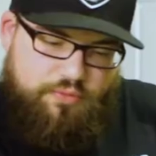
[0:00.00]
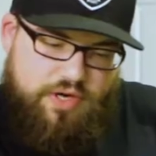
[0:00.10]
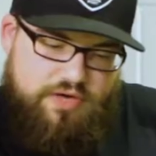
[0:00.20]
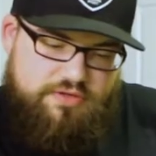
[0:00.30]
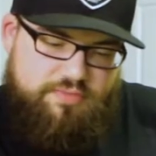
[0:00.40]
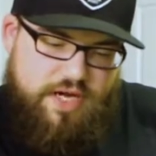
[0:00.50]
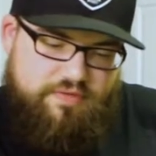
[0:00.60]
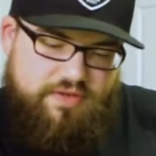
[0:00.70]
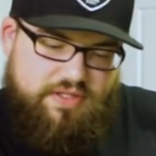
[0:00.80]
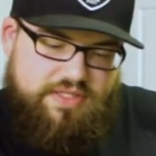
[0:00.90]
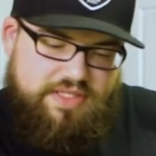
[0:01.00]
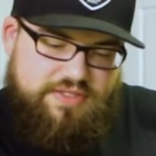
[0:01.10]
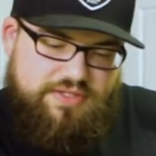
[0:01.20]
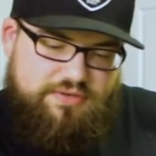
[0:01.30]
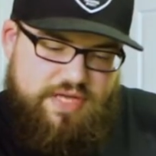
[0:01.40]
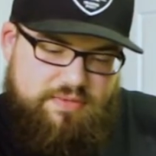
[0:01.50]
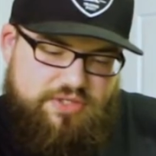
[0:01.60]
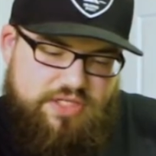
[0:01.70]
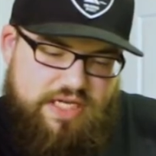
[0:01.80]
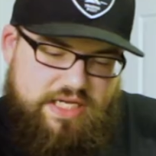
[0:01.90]
When it enters the battlefield, deals 2
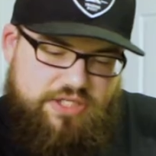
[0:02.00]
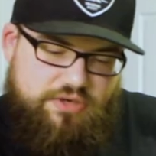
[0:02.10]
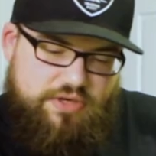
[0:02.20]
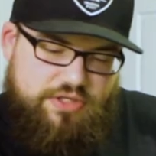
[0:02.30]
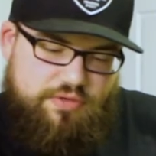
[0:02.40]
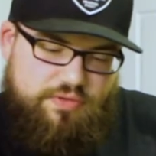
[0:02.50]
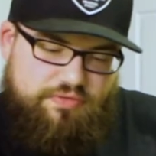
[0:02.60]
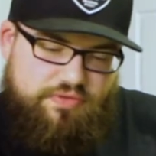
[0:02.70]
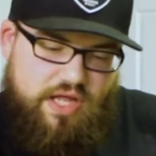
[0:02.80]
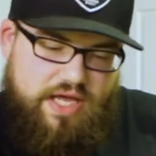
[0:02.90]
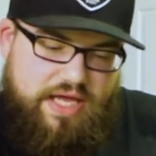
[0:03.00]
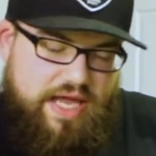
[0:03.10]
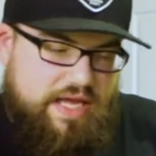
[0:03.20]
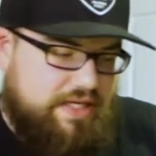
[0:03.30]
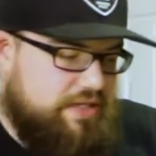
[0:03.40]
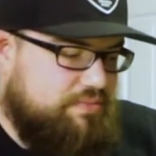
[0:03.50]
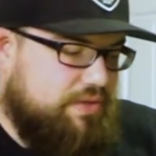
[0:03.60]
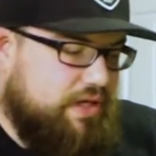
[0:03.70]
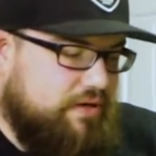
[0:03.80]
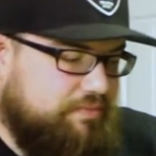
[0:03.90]
damage to each creature with flying and each
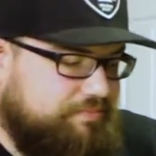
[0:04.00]
player.